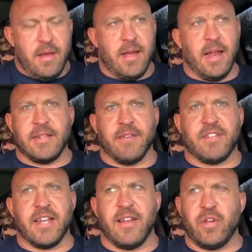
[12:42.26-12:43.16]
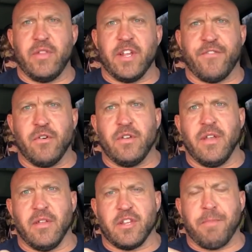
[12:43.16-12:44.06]
And as I've said, I do these food,
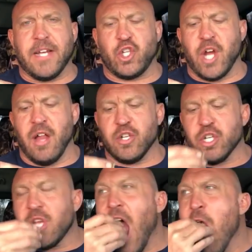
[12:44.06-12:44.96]
little spice challenges.